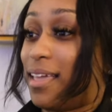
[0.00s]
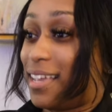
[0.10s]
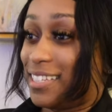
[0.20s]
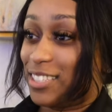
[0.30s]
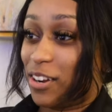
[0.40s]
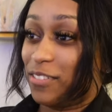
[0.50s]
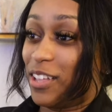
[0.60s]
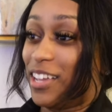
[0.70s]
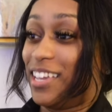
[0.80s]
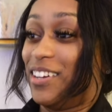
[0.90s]
I can start
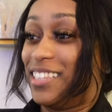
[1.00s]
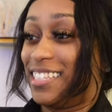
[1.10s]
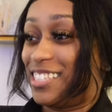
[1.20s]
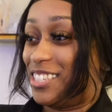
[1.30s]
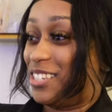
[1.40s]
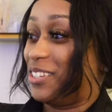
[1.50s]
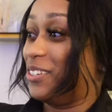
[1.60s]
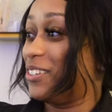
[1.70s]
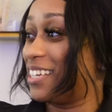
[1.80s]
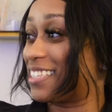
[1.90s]
vlogging on this
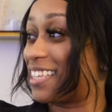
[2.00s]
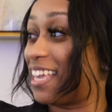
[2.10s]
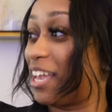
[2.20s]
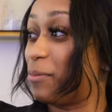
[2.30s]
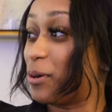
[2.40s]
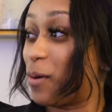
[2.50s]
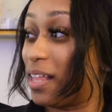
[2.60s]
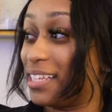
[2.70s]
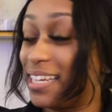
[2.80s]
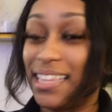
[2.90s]
too because the camera
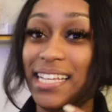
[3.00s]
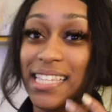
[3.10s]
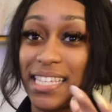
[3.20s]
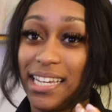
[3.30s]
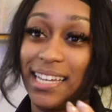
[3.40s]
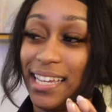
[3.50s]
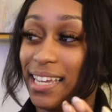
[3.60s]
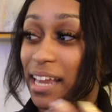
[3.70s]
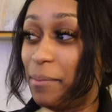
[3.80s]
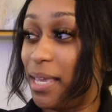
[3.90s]
quality looks
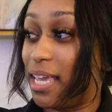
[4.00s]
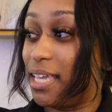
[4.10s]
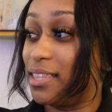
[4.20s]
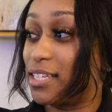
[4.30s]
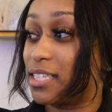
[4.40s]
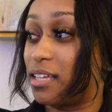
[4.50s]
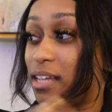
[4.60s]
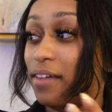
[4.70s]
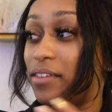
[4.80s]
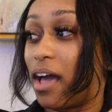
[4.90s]
good. I mean, it looks
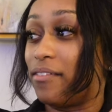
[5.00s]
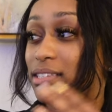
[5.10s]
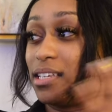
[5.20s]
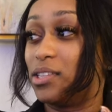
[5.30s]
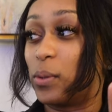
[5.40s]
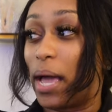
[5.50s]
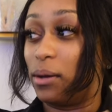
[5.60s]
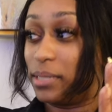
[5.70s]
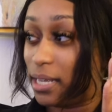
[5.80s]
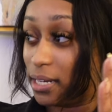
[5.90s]
obviously a little
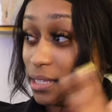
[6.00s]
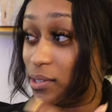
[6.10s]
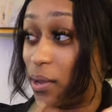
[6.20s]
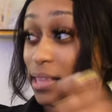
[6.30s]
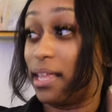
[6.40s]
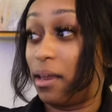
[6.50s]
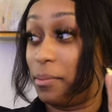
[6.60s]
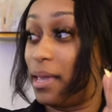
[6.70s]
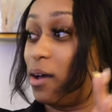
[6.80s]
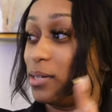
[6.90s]
outdated, a, little, a lot of
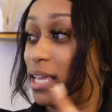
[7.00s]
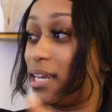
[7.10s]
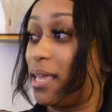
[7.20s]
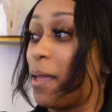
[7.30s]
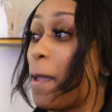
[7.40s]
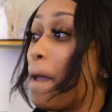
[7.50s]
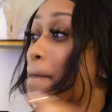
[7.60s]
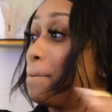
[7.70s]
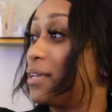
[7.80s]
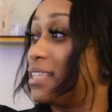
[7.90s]
it outdated,
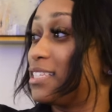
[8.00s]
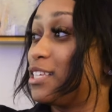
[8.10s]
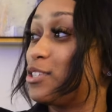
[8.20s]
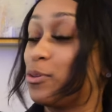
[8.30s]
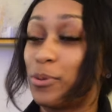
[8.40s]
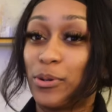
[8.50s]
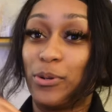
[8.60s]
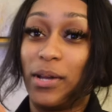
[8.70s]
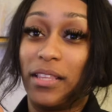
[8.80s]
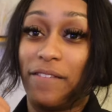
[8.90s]
but this is super
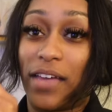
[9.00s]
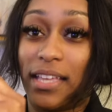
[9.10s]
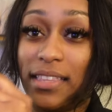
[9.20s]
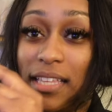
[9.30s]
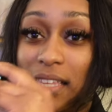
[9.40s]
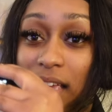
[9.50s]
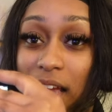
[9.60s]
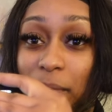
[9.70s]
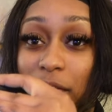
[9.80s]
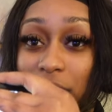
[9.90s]
cool. And the fact that the
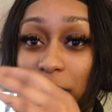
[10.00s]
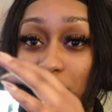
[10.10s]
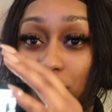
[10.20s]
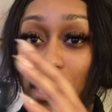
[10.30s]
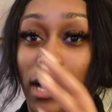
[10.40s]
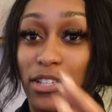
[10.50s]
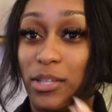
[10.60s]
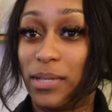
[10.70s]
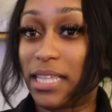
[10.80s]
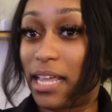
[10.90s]
camera flips around, so
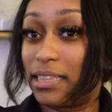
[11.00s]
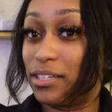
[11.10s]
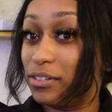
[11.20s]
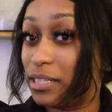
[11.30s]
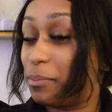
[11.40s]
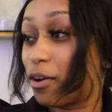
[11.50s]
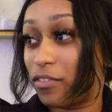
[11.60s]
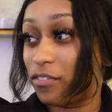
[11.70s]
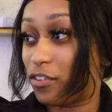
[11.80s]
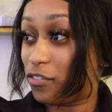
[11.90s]
it's like literally
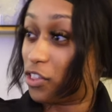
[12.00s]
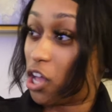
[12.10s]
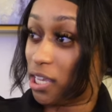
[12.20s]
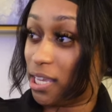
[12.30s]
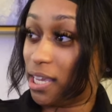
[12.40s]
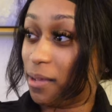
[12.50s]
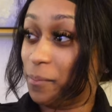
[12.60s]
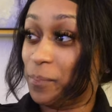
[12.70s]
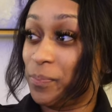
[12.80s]
perfect for vlogging.